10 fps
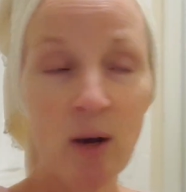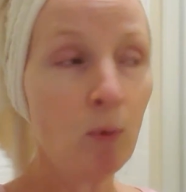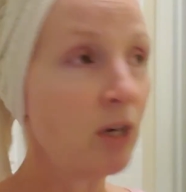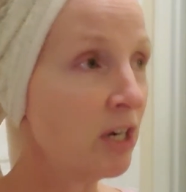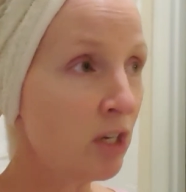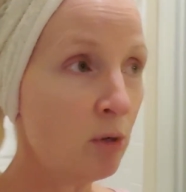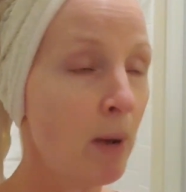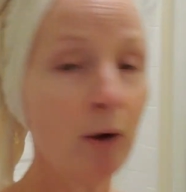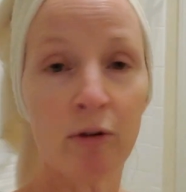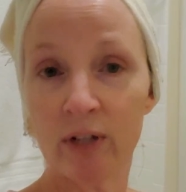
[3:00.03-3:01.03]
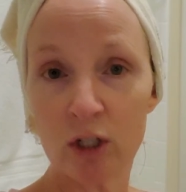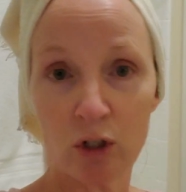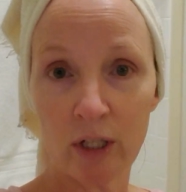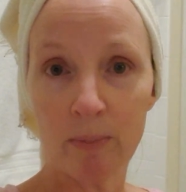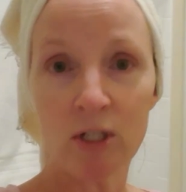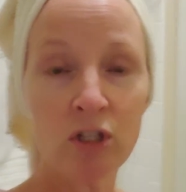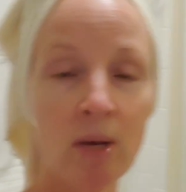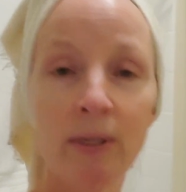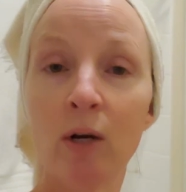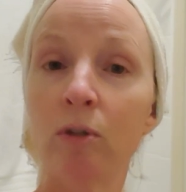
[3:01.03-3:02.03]
We're going to do both eventually, but just
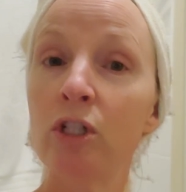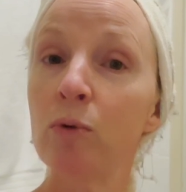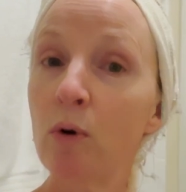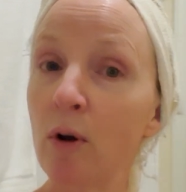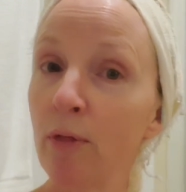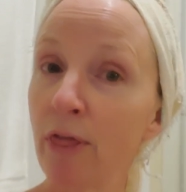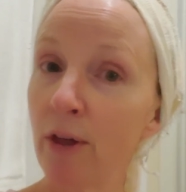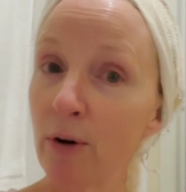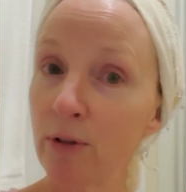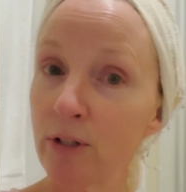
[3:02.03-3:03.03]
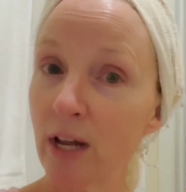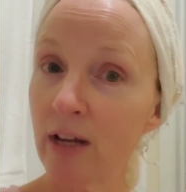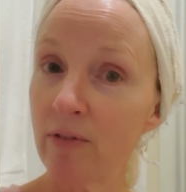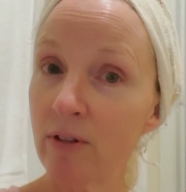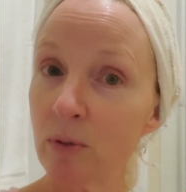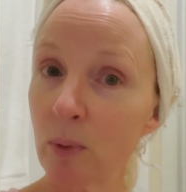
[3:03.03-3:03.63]
let me know what you want on Thursday of this